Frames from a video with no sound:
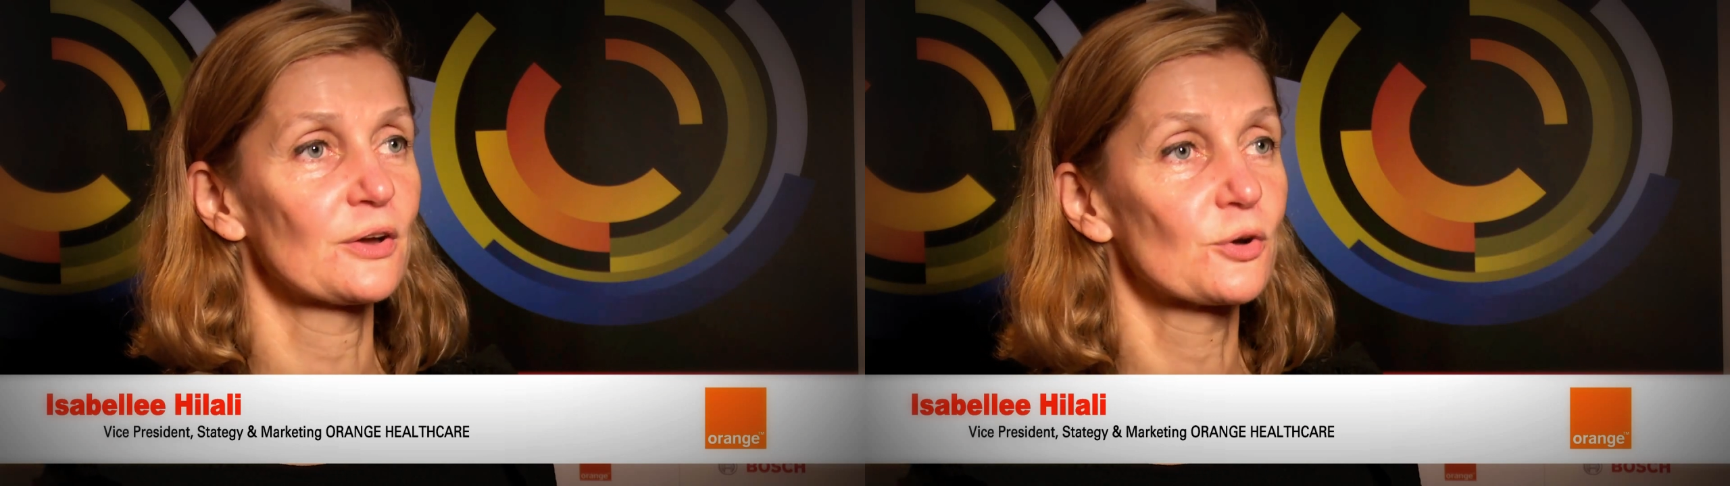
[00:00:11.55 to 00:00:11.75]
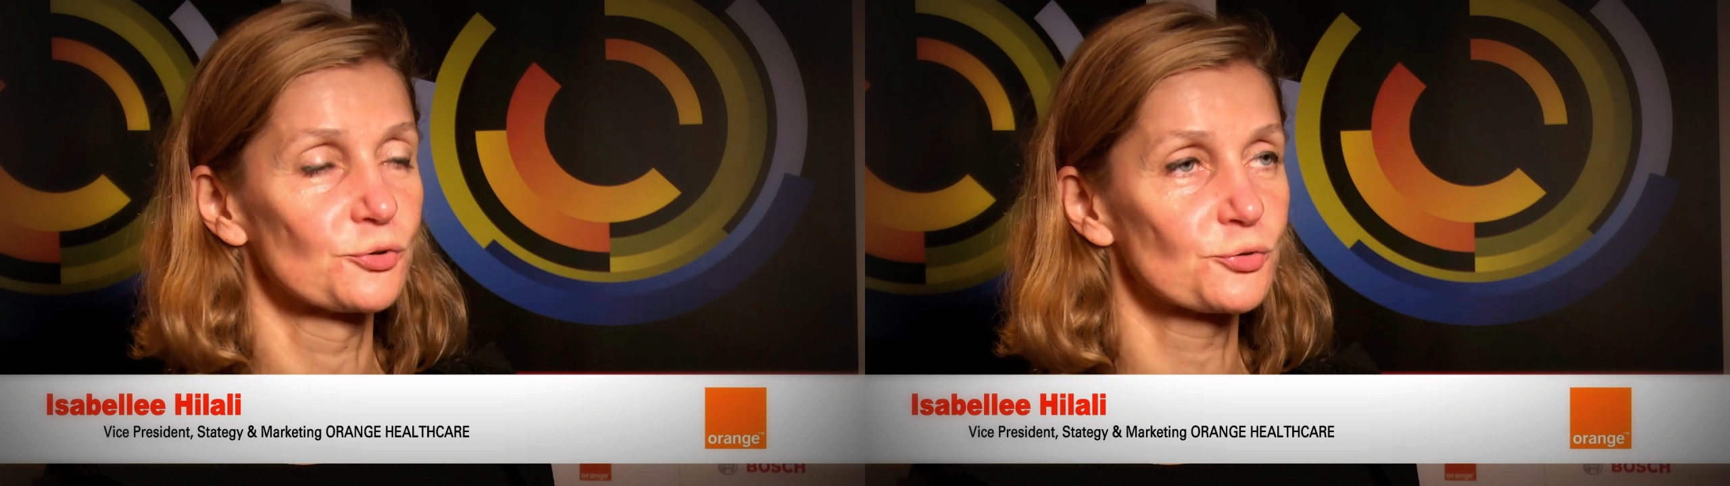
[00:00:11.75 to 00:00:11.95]

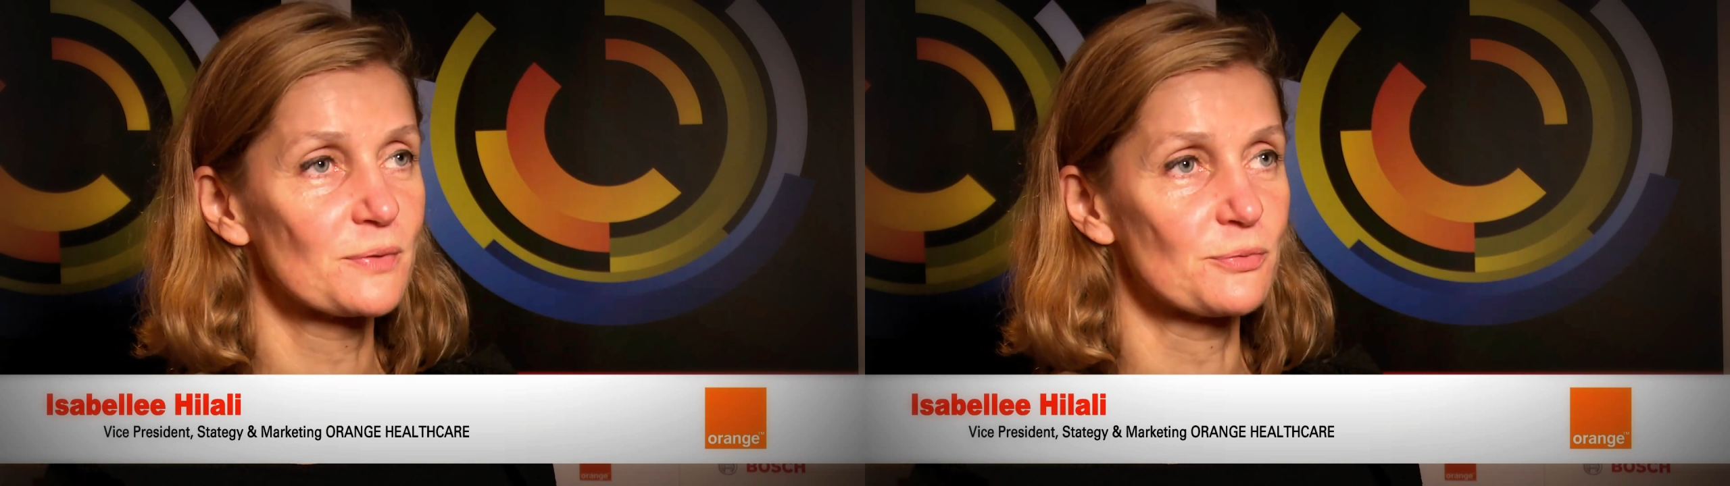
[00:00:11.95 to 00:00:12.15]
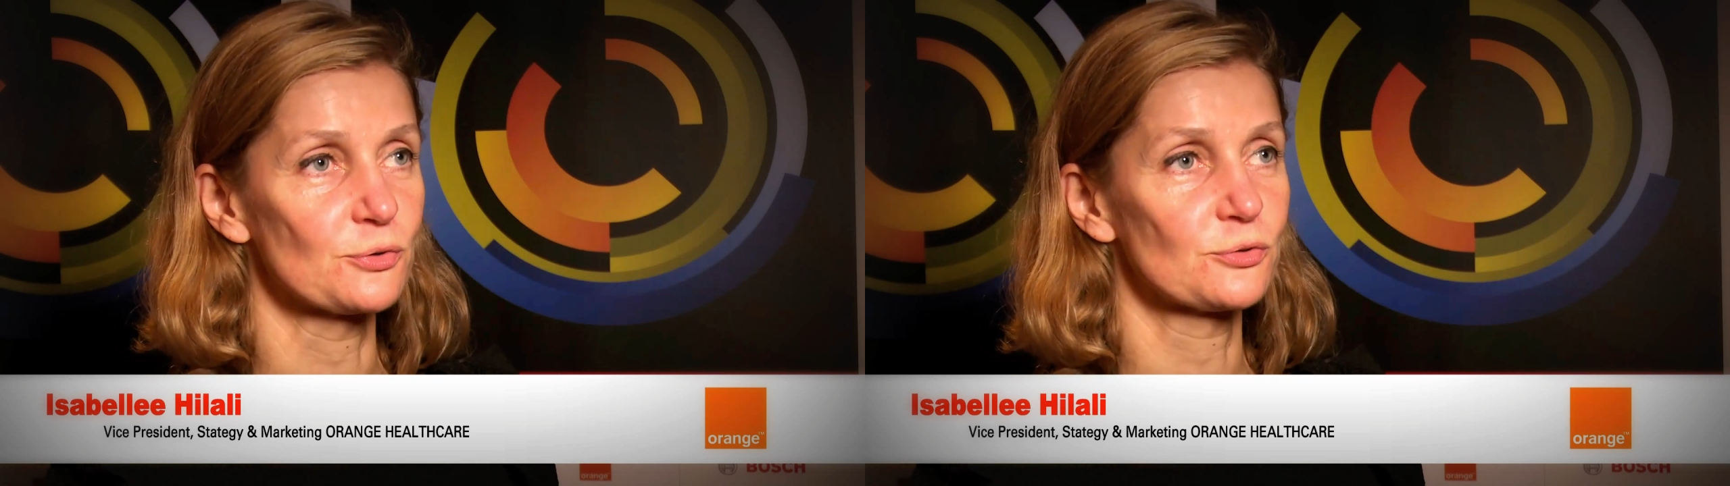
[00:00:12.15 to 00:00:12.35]

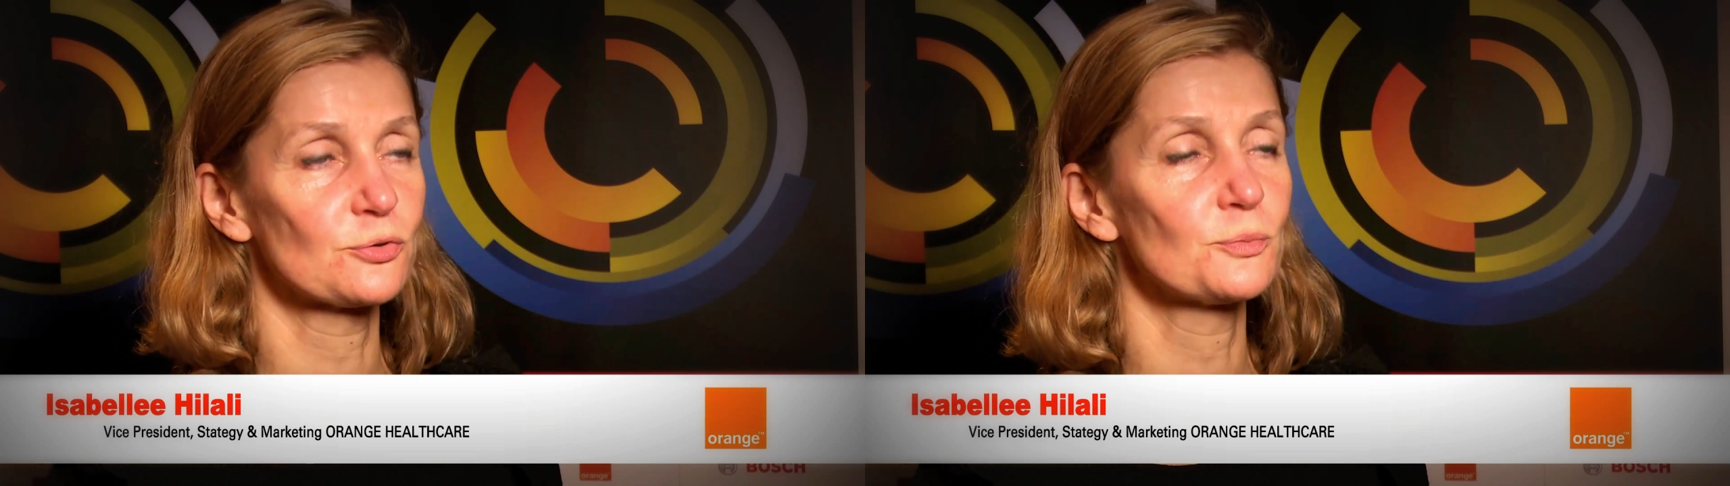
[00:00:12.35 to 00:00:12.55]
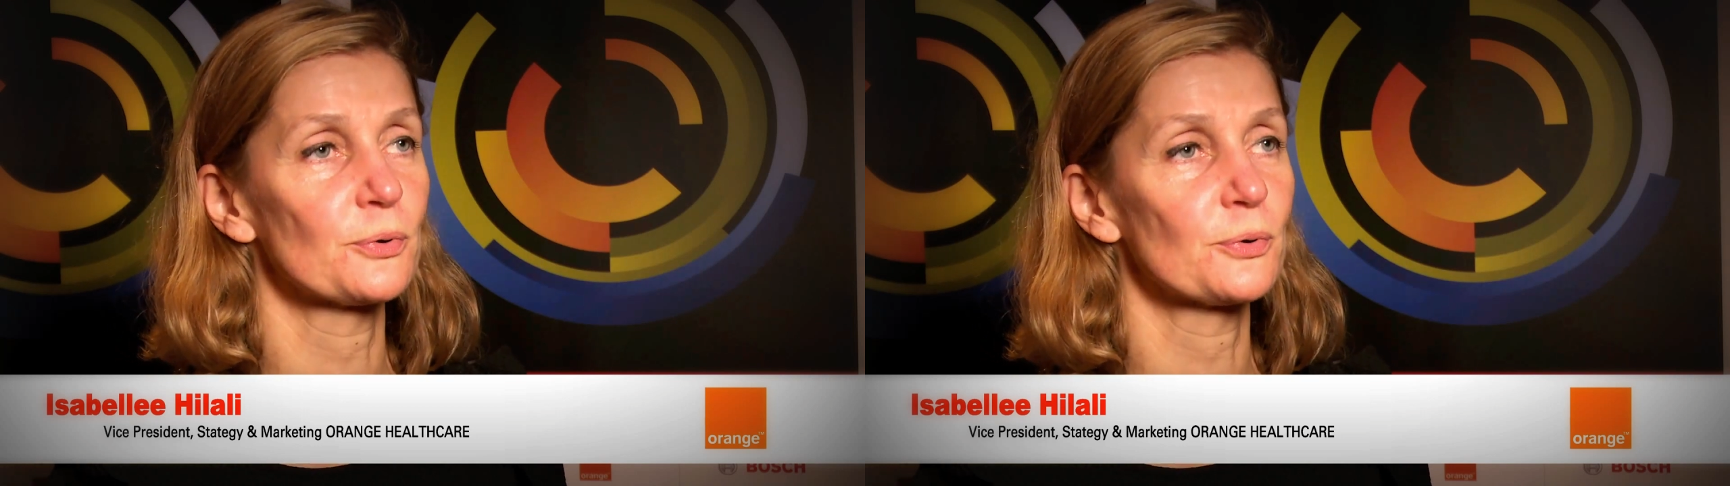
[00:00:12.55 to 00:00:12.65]
contribute to